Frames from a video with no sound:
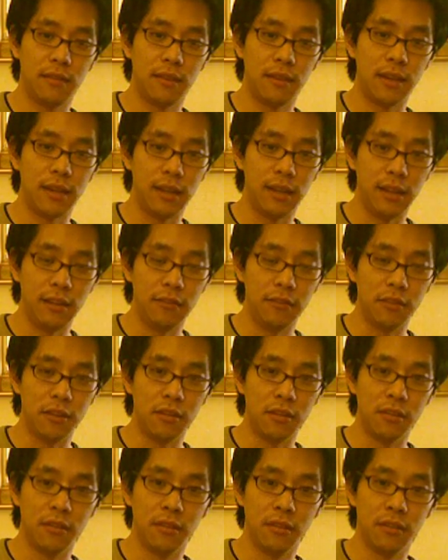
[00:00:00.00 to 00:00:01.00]
and
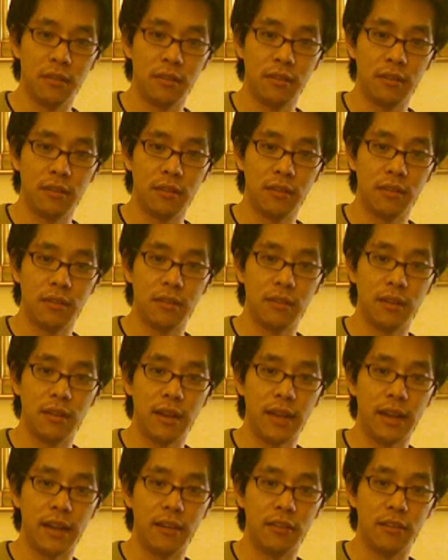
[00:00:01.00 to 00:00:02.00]
even,
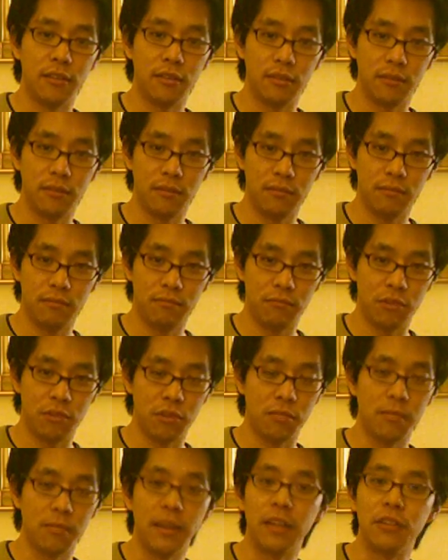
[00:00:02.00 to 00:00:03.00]
and
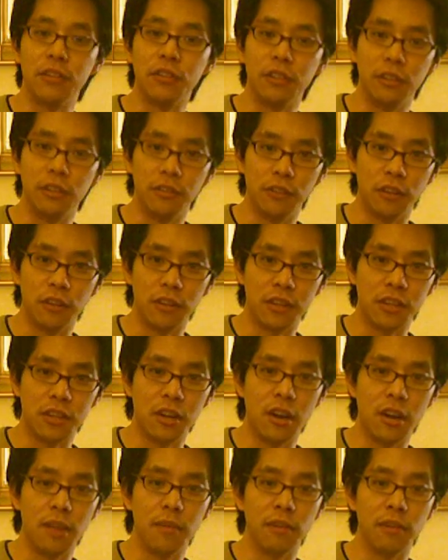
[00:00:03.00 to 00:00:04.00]
just make sure you've got the
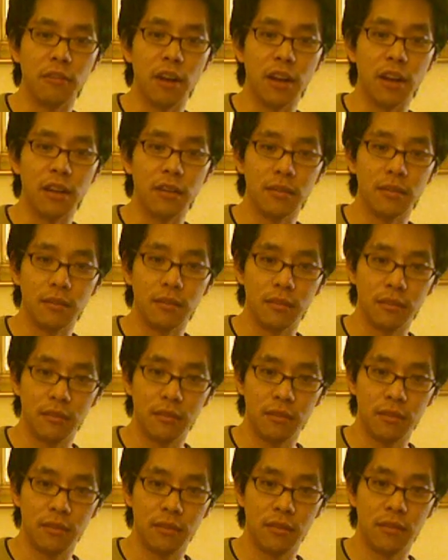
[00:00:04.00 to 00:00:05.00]
timing right.
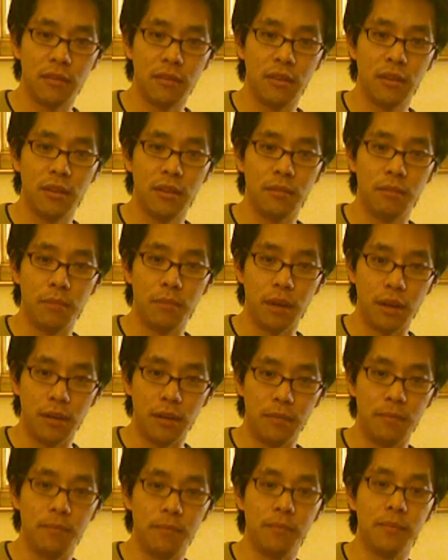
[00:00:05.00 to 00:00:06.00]

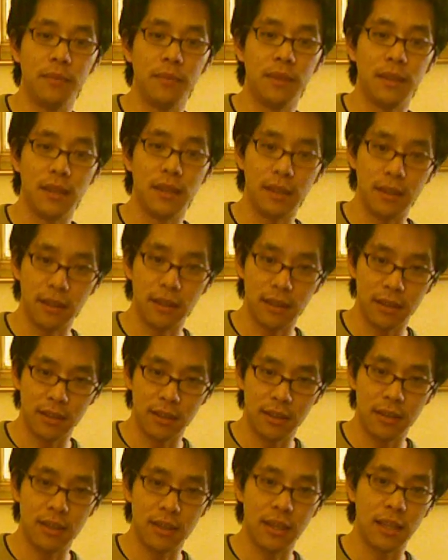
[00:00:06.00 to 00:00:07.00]
Bum
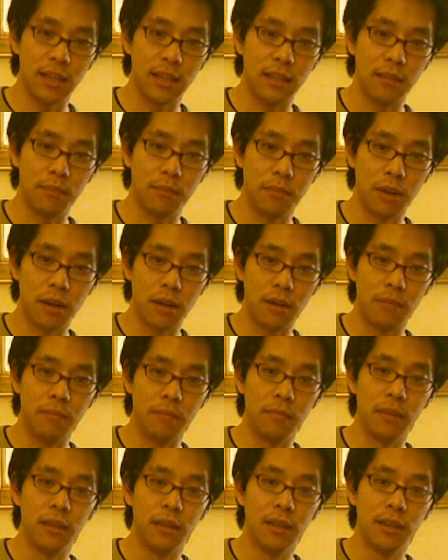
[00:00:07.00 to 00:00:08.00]
ditty, bum
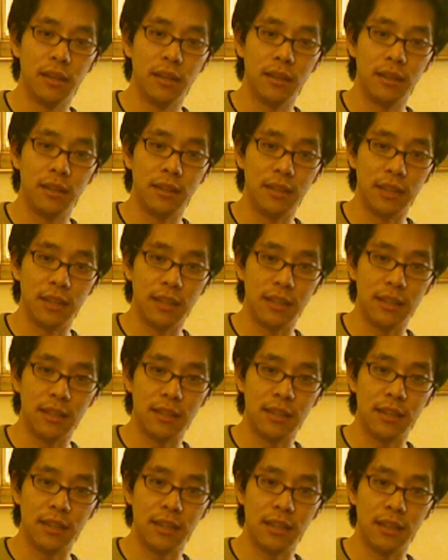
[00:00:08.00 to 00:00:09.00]

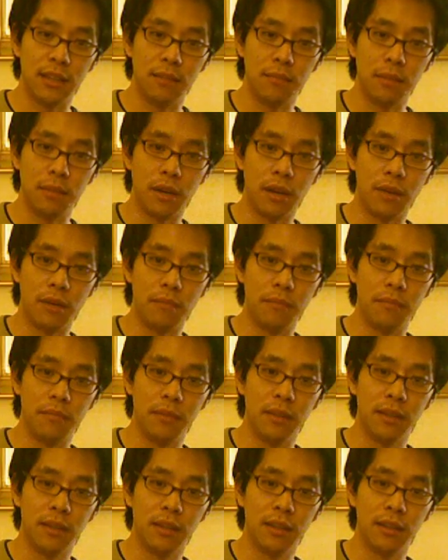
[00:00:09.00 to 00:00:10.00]
ditty, bum
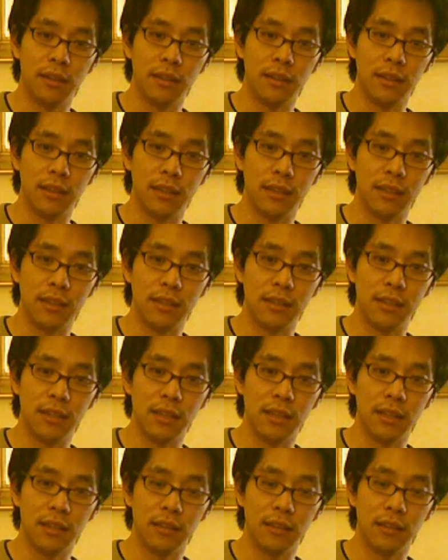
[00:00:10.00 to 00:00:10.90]
ditty.